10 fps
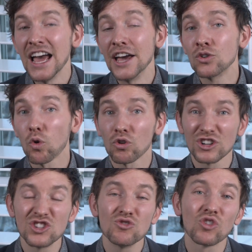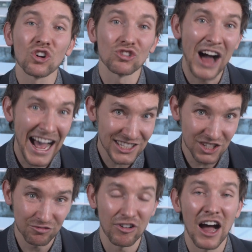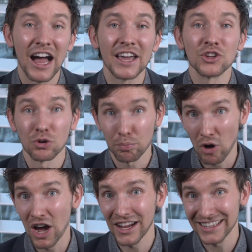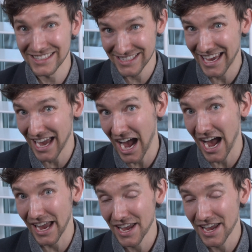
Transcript: in order to classify your product as AI.